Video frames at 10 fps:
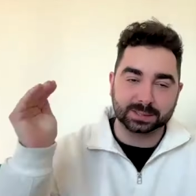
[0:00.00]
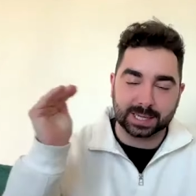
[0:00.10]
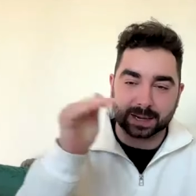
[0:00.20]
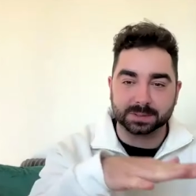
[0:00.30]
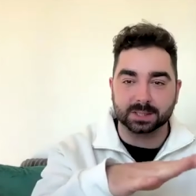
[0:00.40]

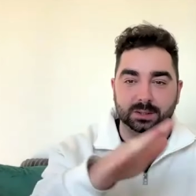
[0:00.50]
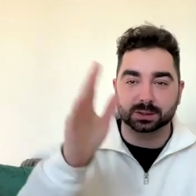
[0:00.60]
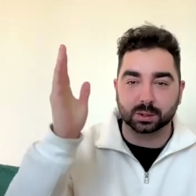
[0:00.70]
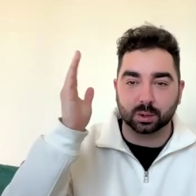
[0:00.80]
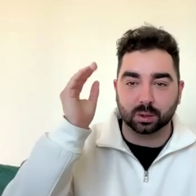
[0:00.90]
slipped and you
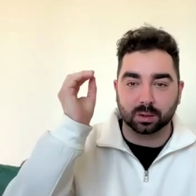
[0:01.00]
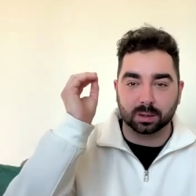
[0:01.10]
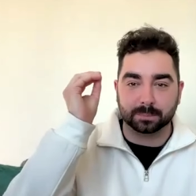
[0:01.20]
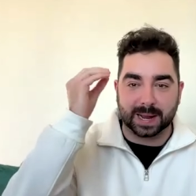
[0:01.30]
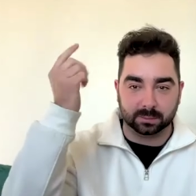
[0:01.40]

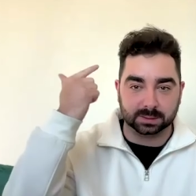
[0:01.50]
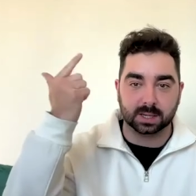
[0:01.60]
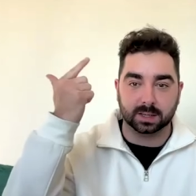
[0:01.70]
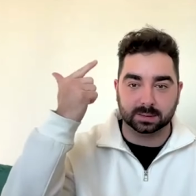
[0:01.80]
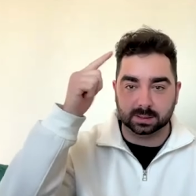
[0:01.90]
saw
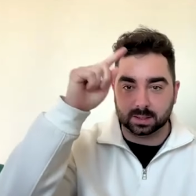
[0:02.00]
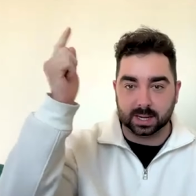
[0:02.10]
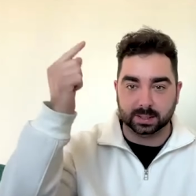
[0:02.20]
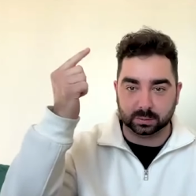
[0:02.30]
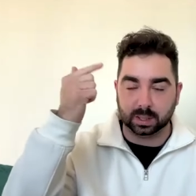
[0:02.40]
£signs in your
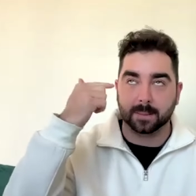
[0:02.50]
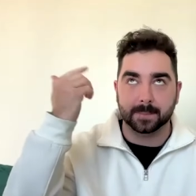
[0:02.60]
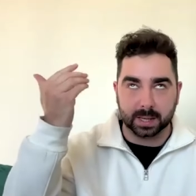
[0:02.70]
head. You were like,